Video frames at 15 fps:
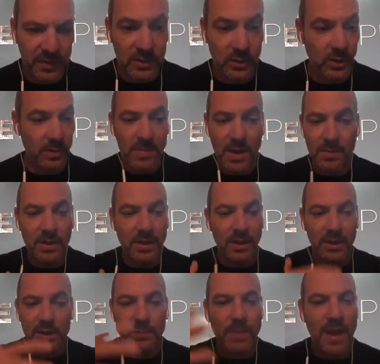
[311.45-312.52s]
You can maybe
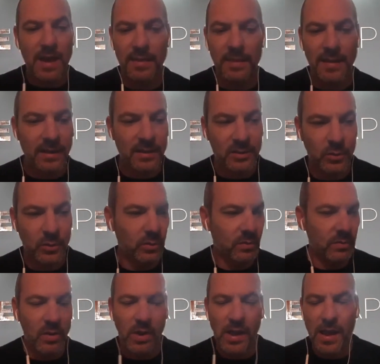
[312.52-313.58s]
expand that to
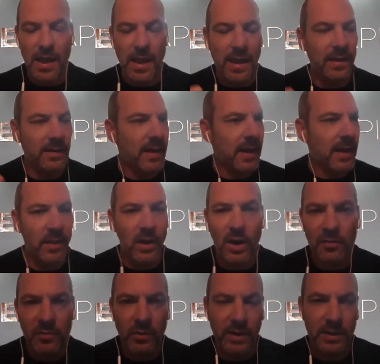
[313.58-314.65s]
add other
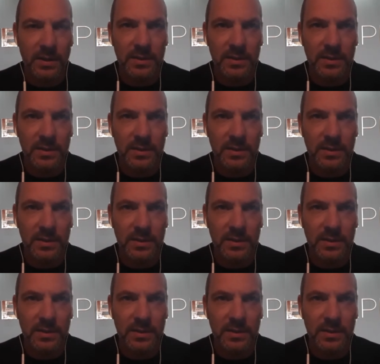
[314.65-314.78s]
offerings,